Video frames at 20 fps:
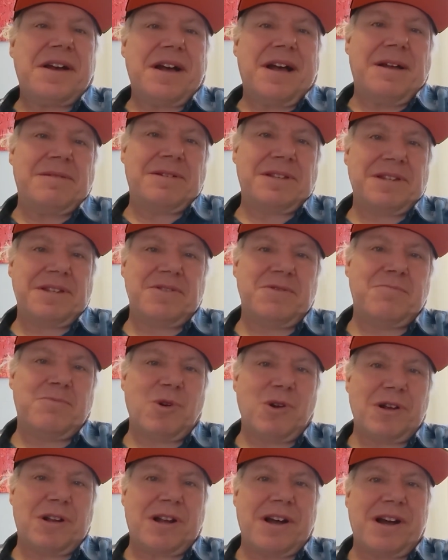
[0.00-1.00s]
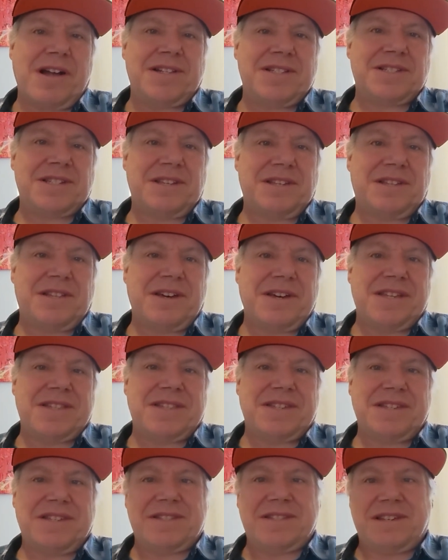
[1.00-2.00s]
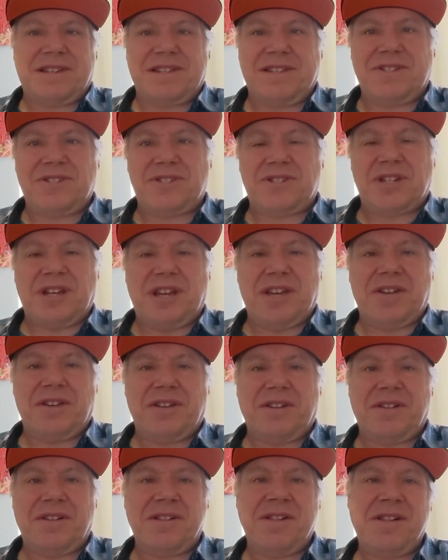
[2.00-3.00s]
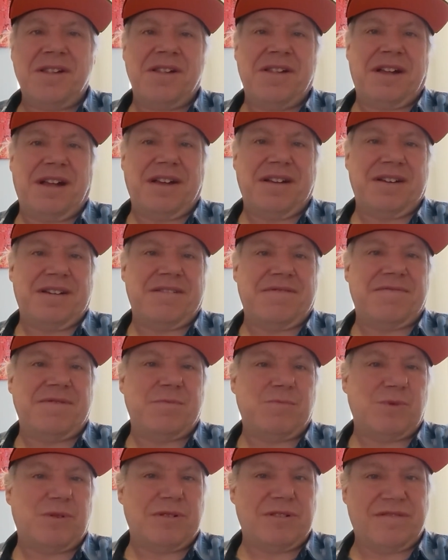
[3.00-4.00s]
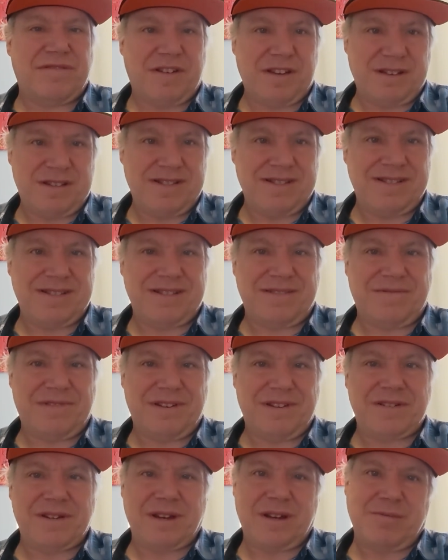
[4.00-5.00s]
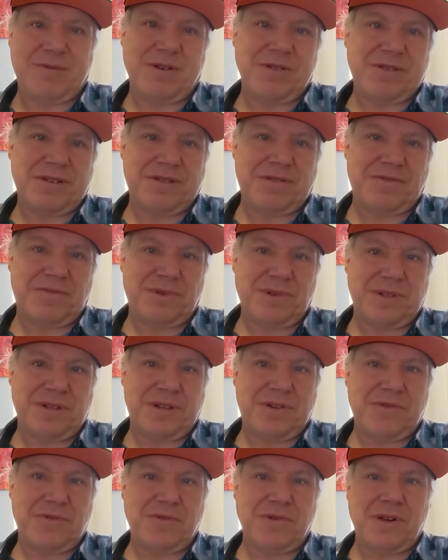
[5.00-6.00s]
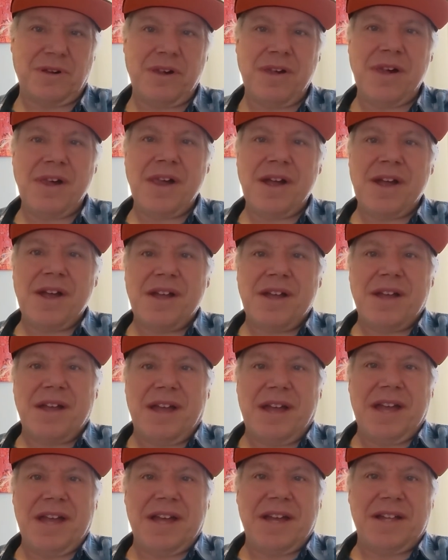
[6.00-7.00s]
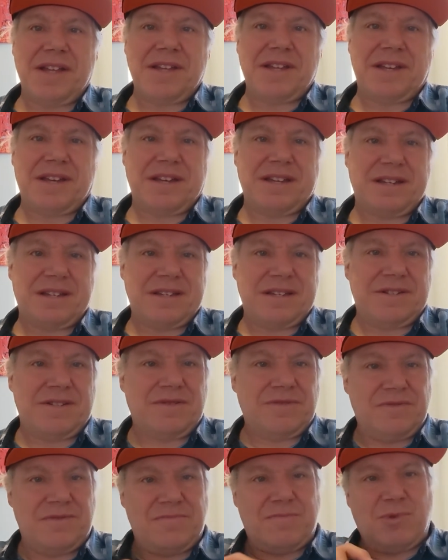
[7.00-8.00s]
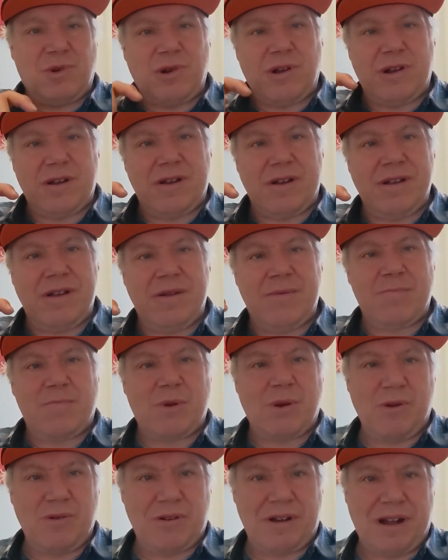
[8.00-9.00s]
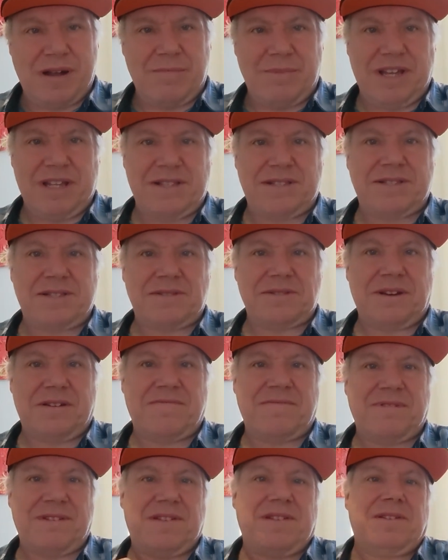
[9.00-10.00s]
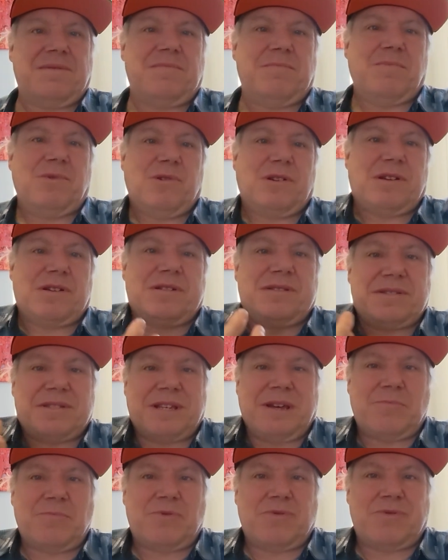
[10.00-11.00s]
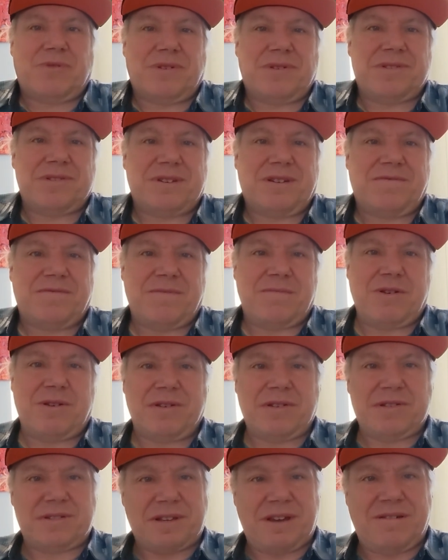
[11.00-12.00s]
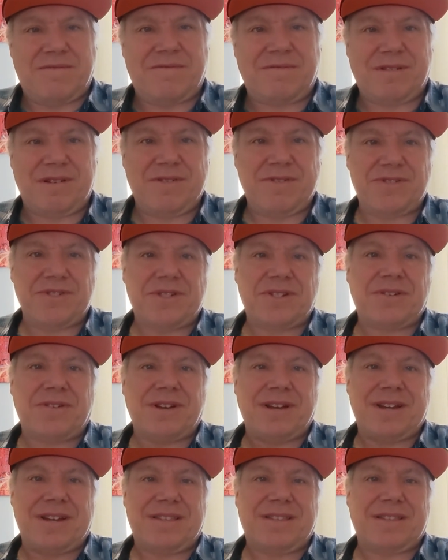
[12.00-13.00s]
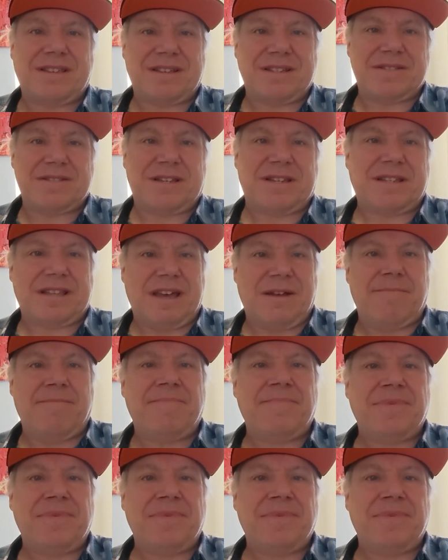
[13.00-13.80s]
I'm going to do more content like this on this channel. I got a few more devices I want to talk about that are really cool, and I'm going to do more programming stuff and more conceptual stuff about software engineering and things like that.